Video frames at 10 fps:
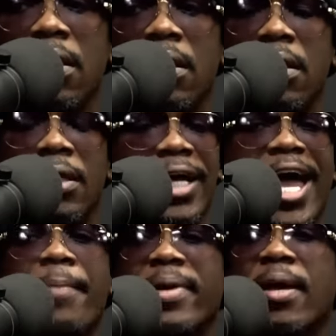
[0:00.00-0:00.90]
Can I
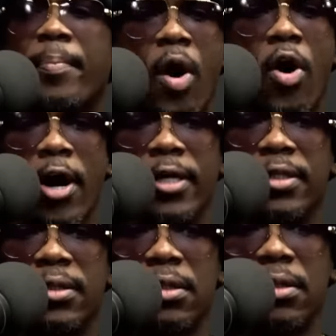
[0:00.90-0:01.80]
be a part
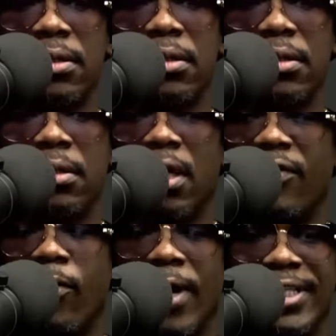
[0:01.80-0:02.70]
of
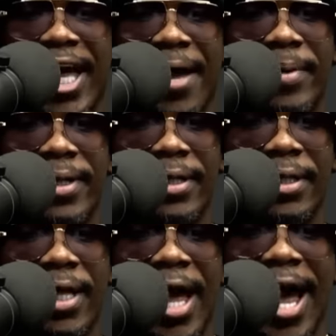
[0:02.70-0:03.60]
what's happening?
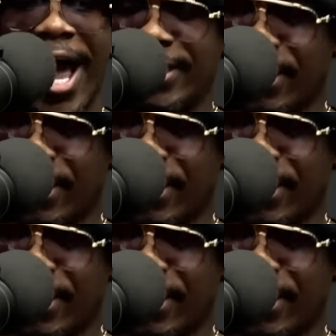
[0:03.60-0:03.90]
I said, you